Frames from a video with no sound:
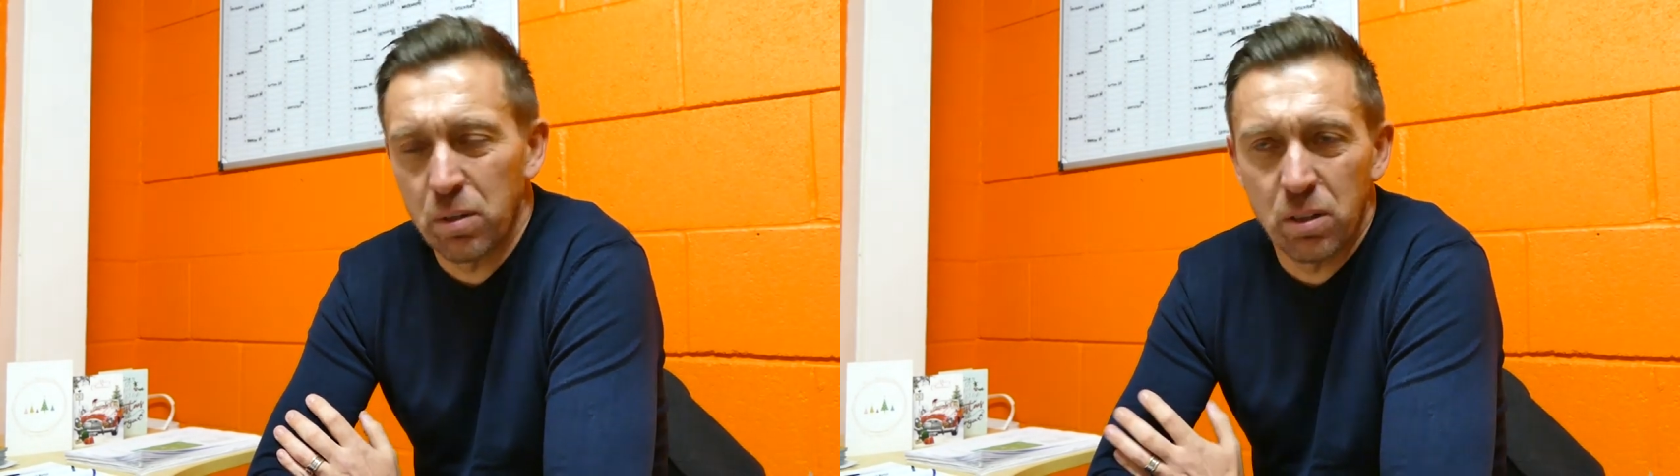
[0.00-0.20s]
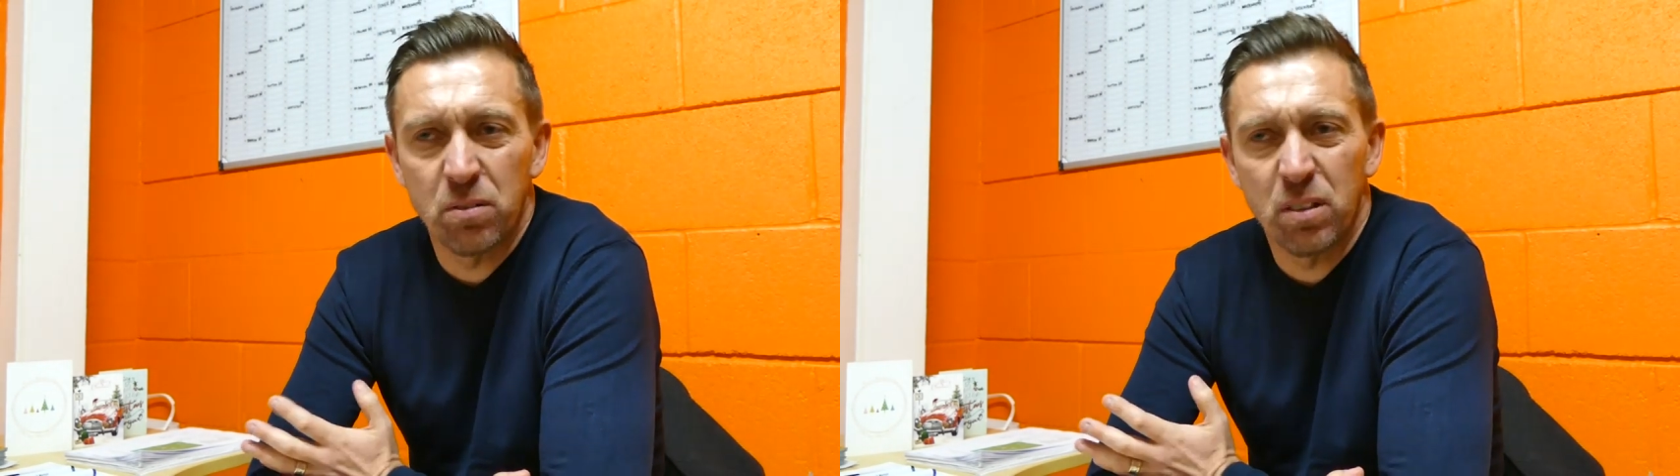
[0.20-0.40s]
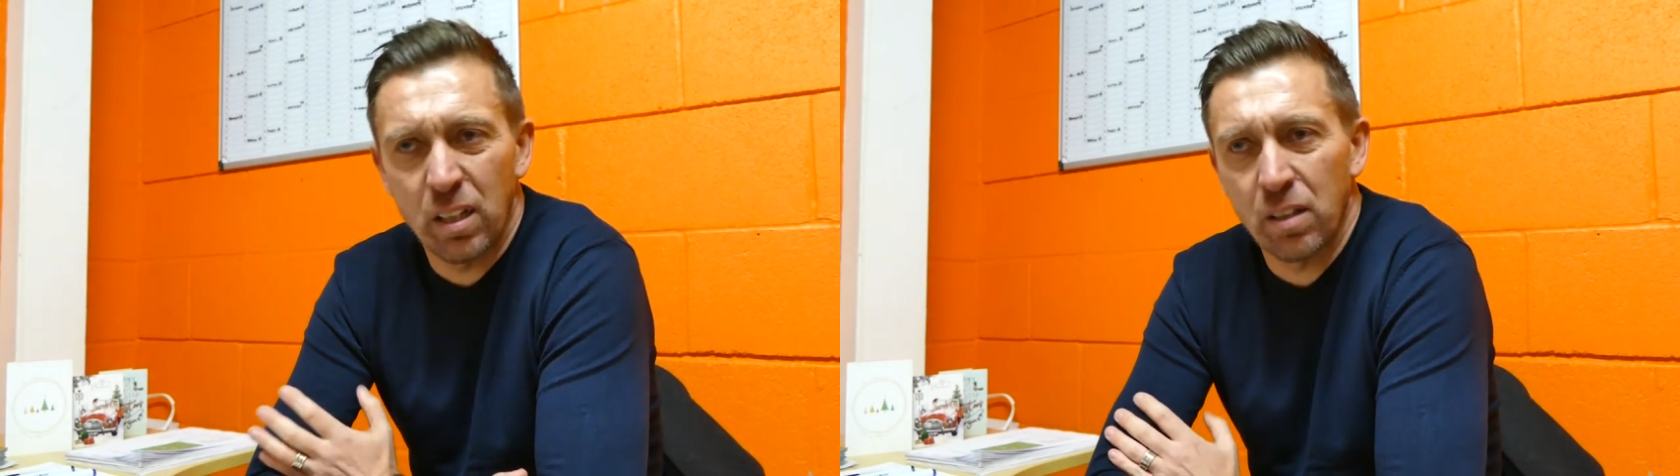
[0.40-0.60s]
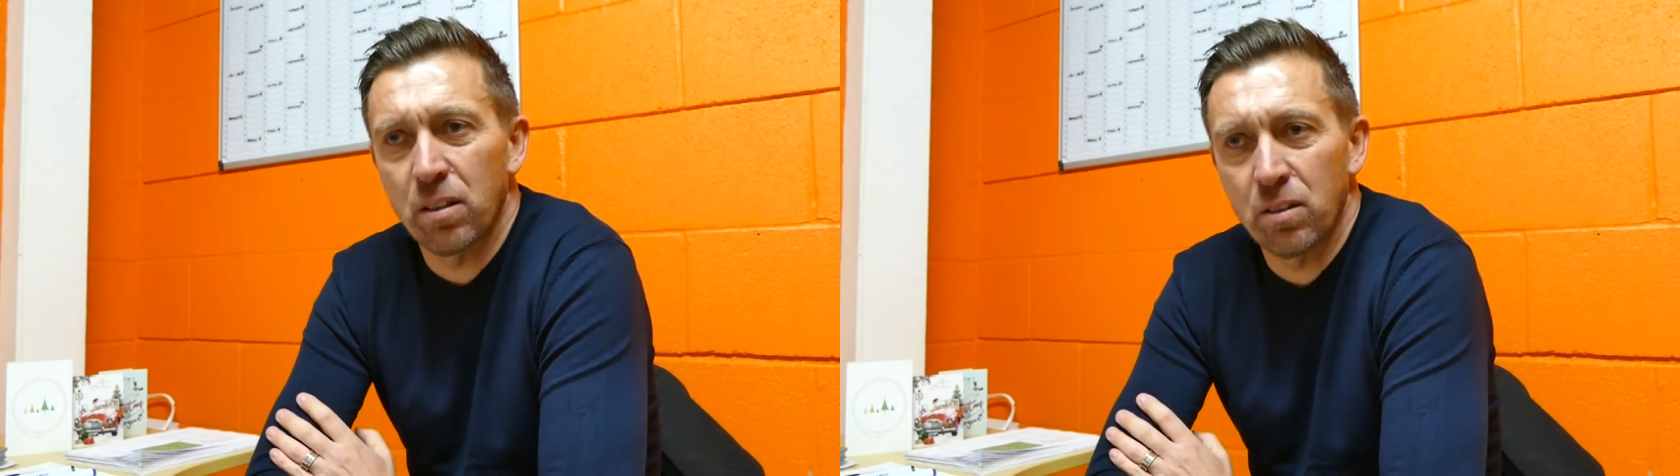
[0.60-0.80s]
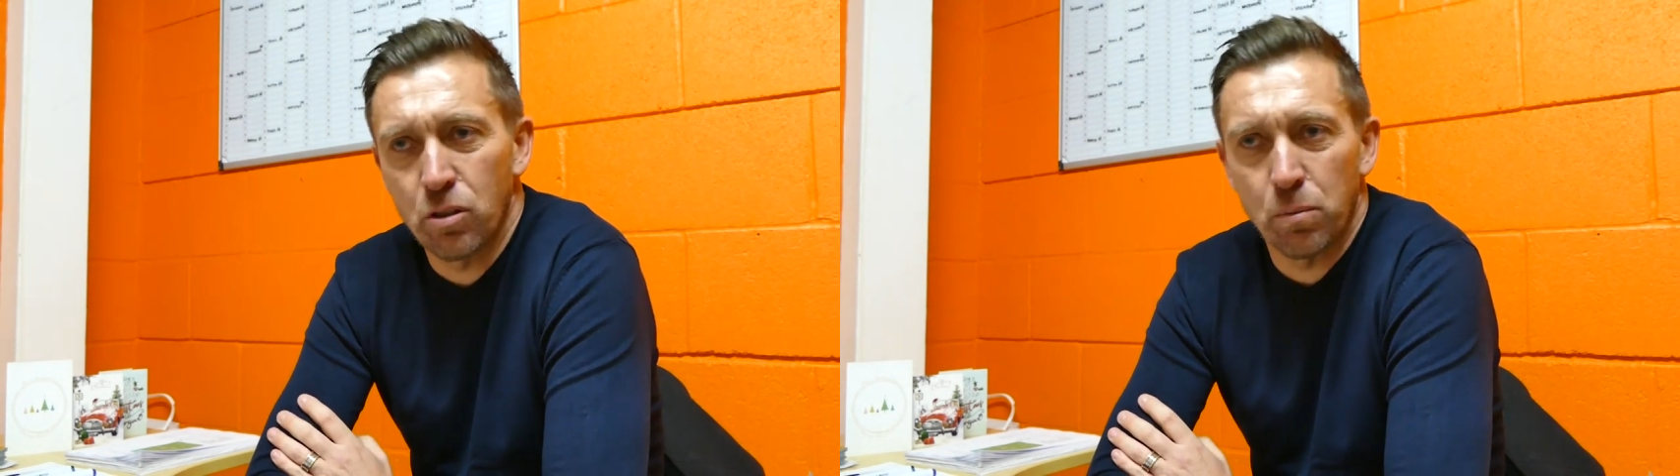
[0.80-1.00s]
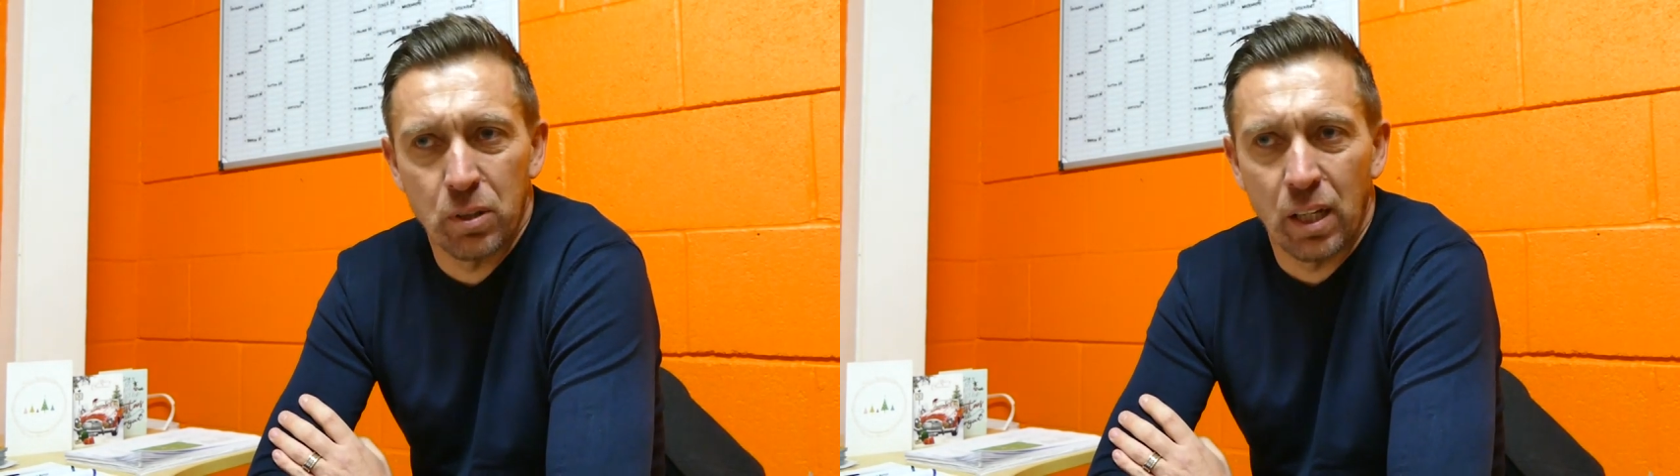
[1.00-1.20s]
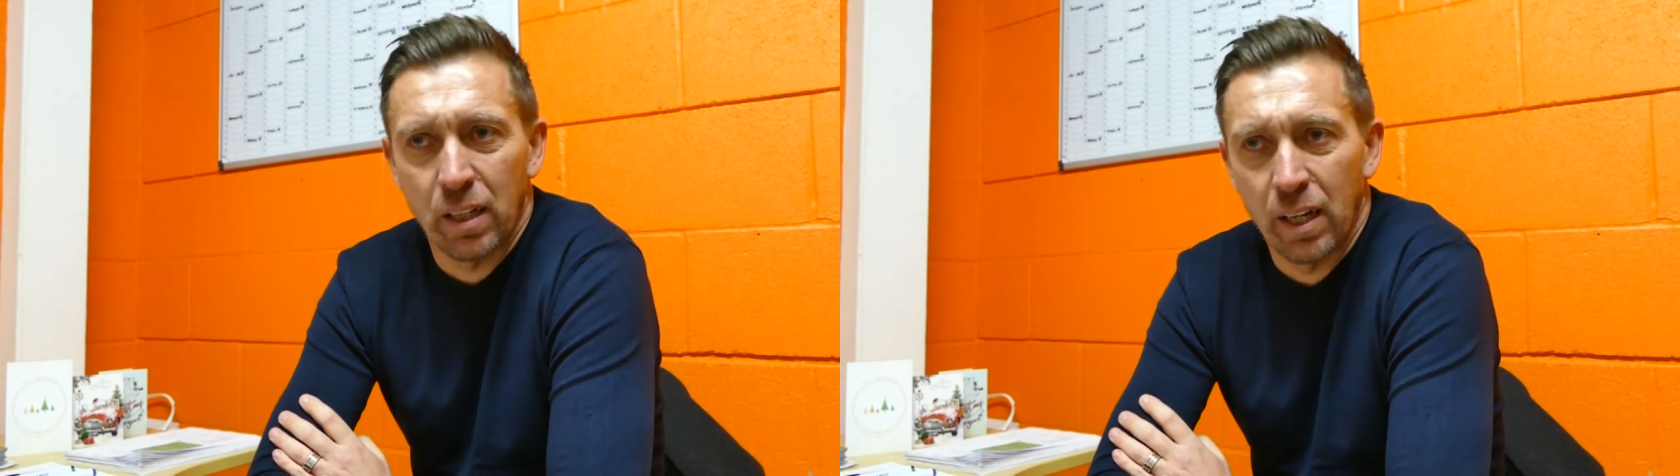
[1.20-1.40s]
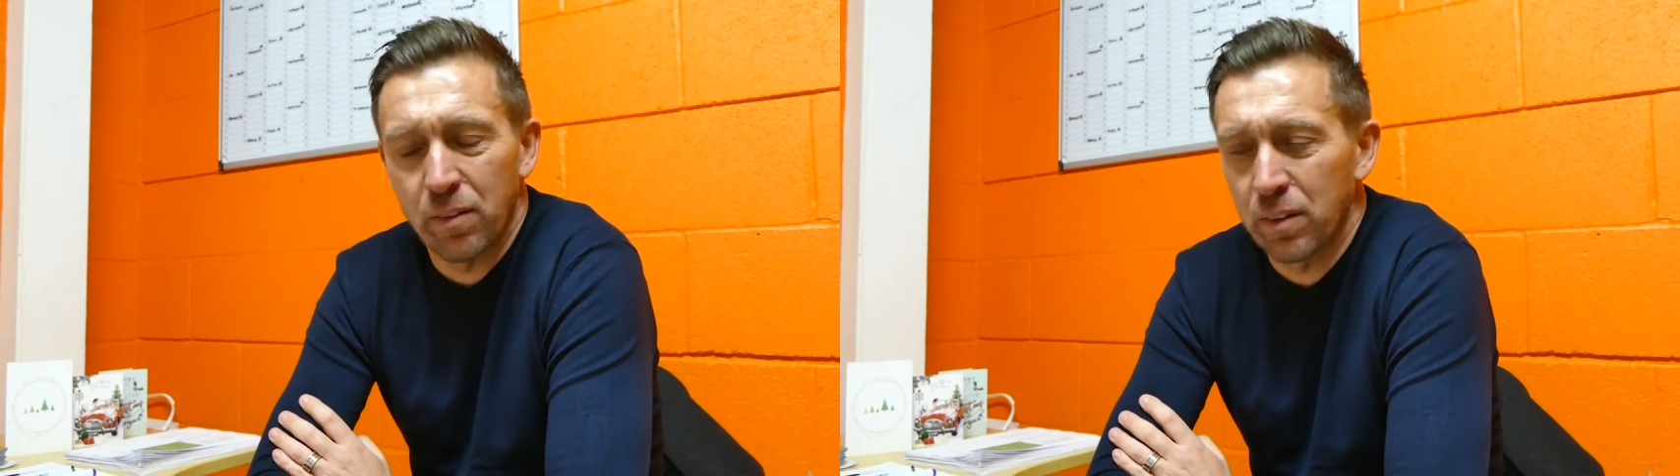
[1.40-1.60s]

well, no, the job's done now,